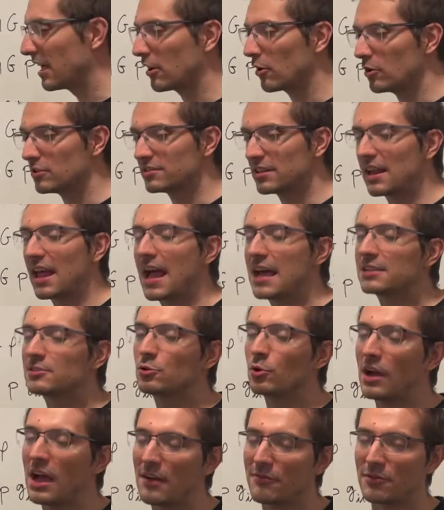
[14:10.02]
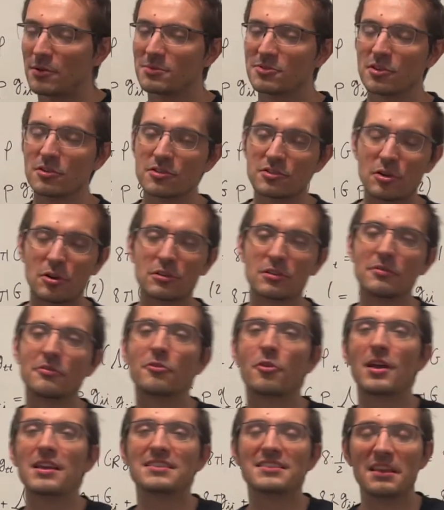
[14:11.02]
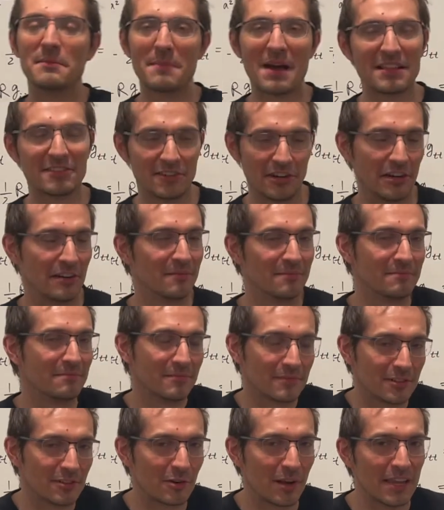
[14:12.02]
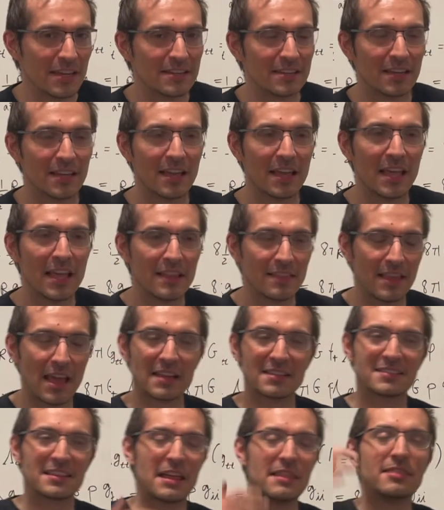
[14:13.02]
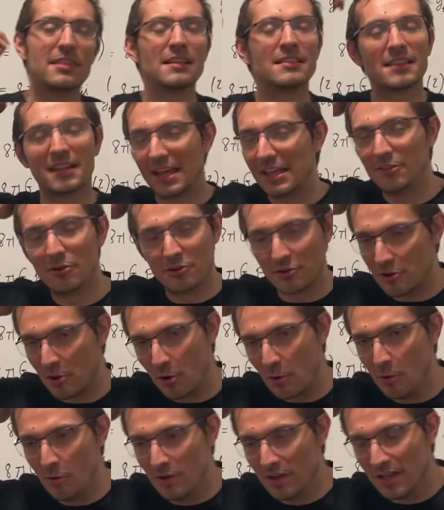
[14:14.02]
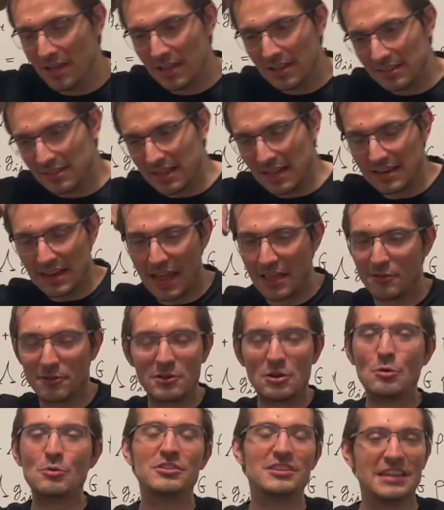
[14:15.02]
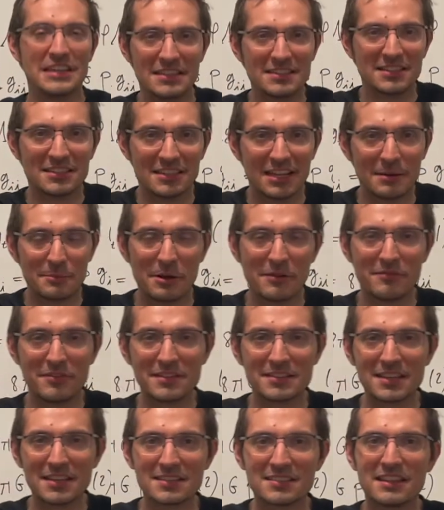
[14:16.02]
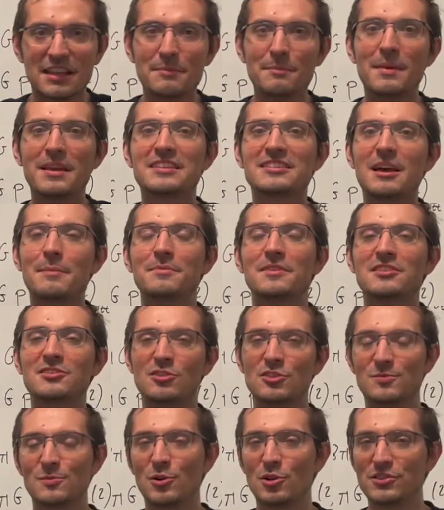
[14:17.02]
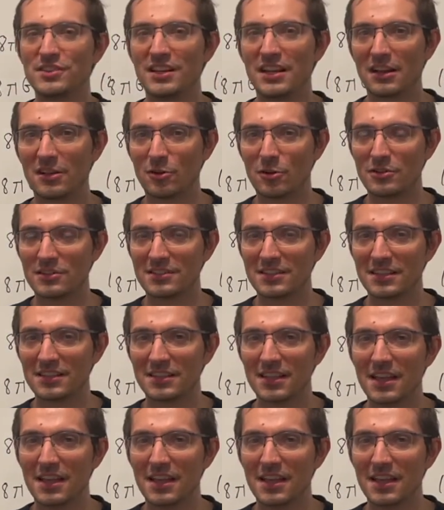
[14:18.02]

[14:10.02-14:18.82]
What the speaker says: constant has to have from some sort of crazy matter, right? There's something that I don't know yet about physics that makes up this cosmological constant.